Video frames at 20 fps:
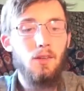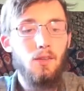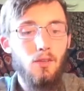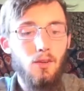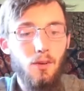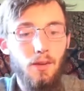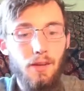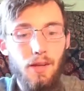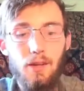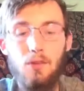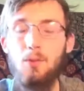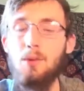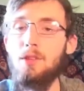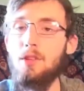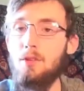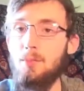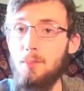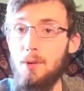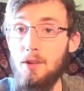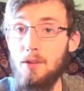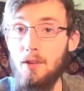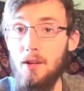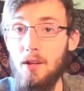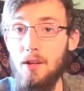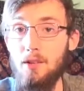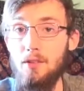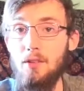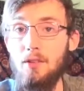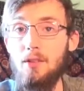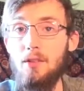And that's what this book
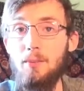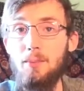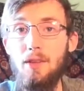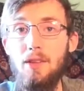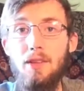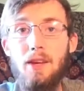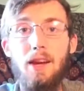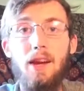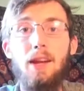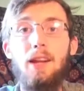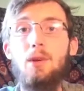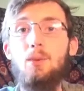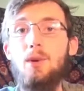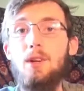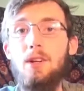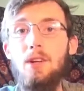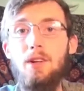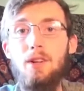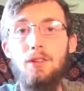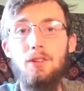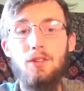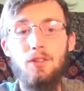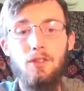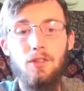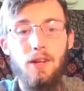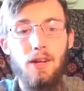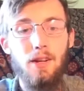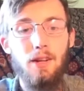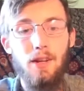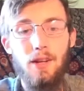does. It's something that anyone can
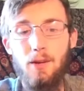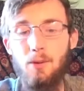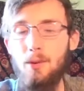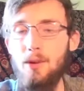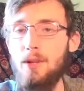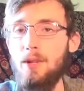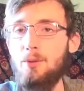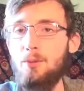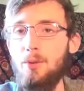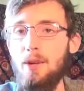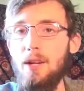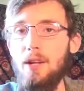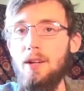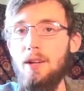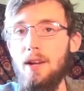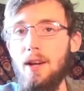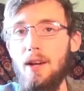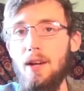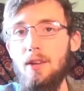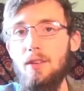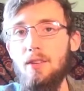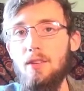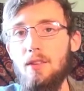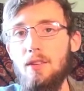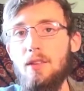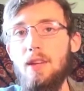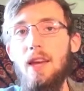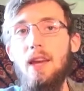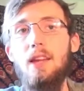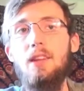understand, anyone can read
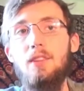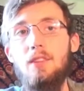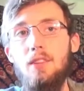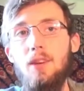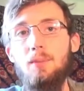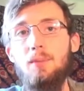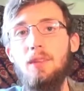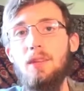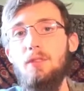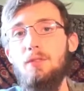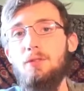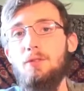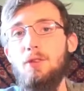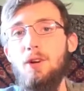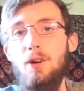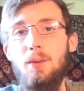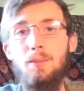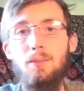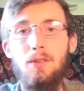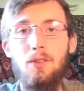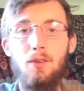and gain something from.